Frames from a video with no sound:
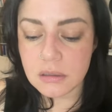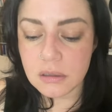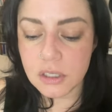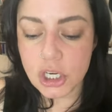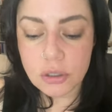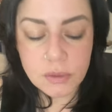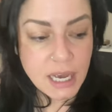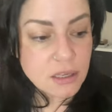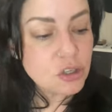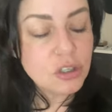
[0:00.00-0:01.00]
you know
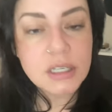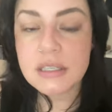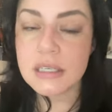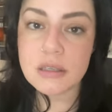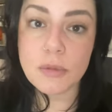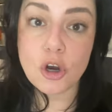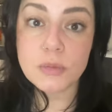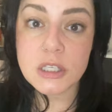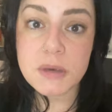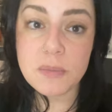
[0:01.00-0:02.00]
yes you're going to see some
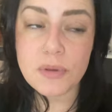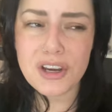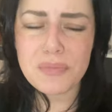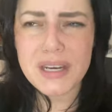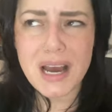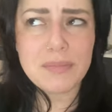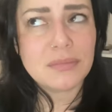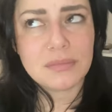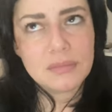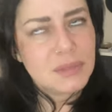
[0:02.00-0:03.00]
homeless people there but I'm
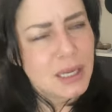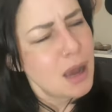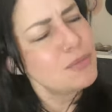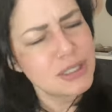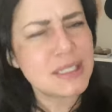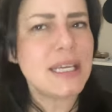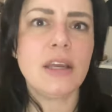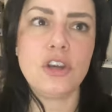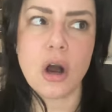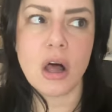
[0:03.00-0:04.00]
like I'm just
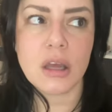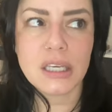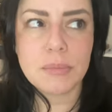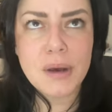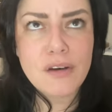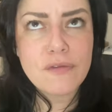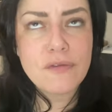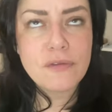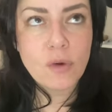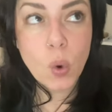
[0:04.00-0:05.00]
saying y'all
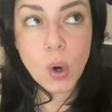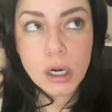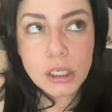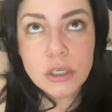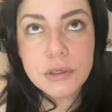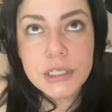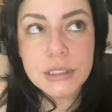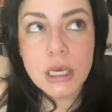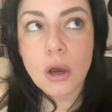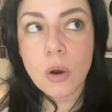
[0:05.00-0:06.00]
before you
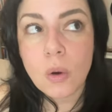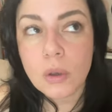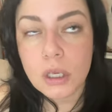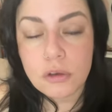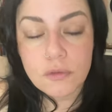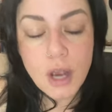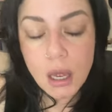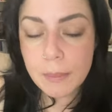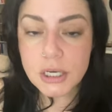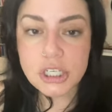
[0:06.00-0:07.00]
just go you've got
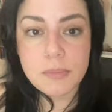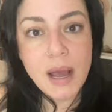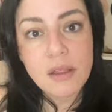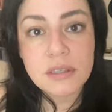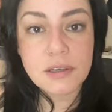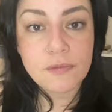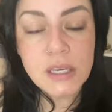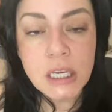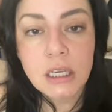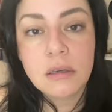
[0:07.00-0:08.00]
a bunch of mouths to
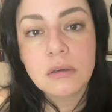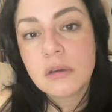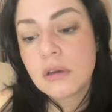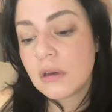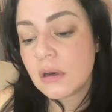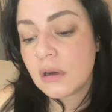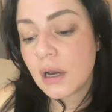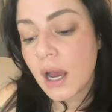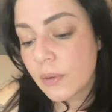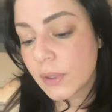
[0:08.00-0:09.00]
feed
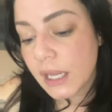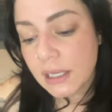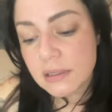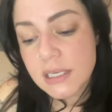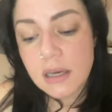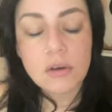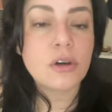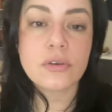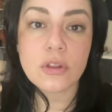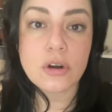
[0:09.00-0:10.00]
I would hands down
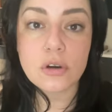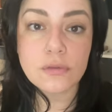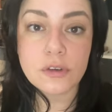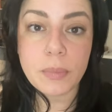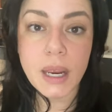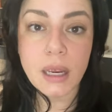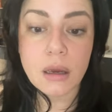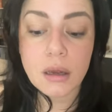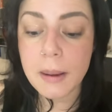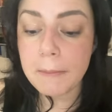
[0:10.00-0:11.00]
go to local food bank
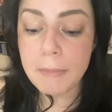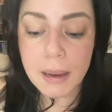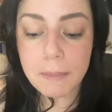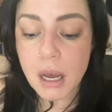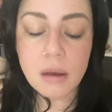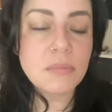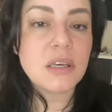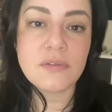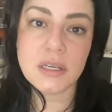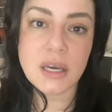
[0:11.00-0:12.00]
my mom
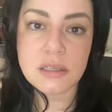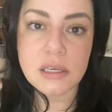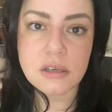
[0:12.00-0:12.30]
even does it.